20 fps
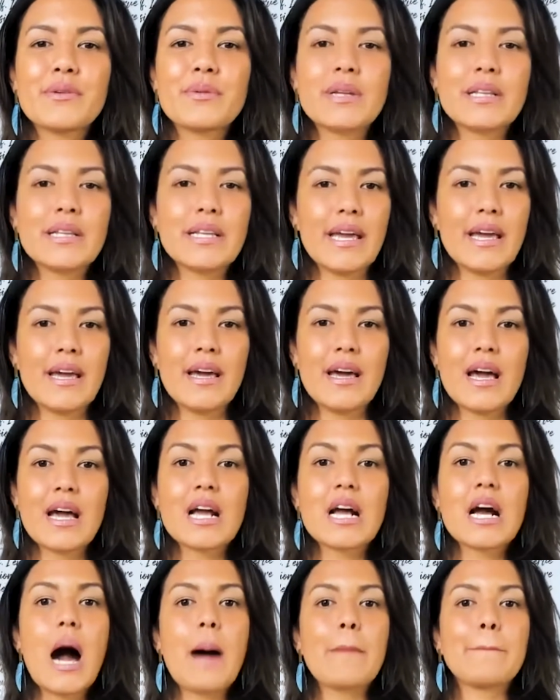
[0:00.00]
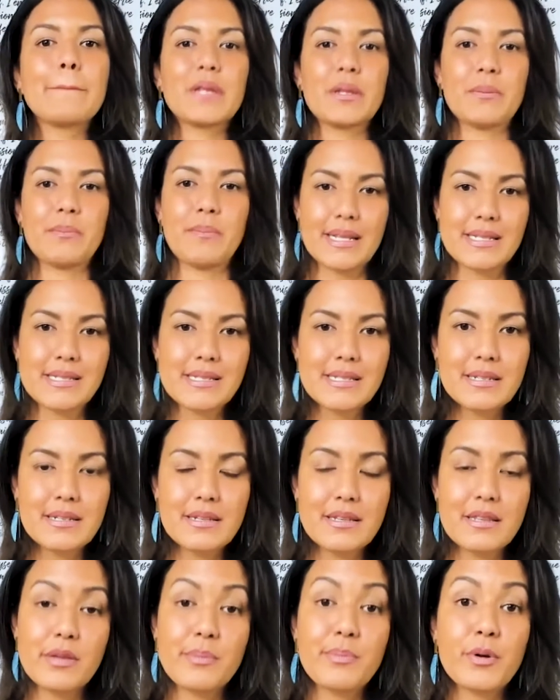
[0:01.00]
really complement
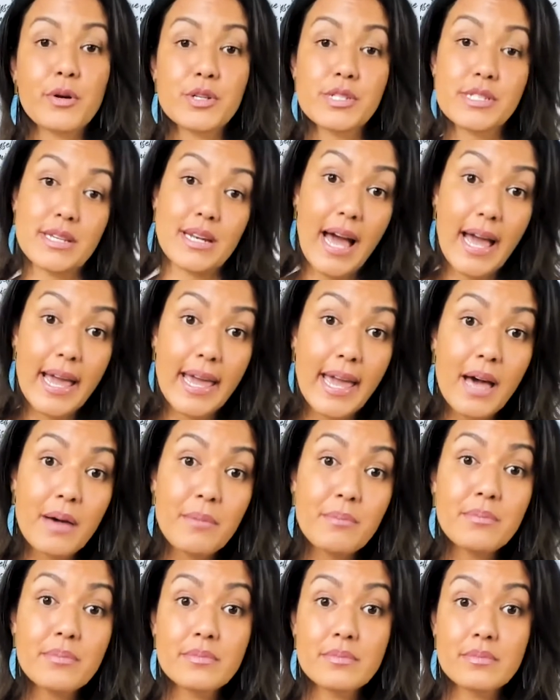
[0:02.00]
the person I am,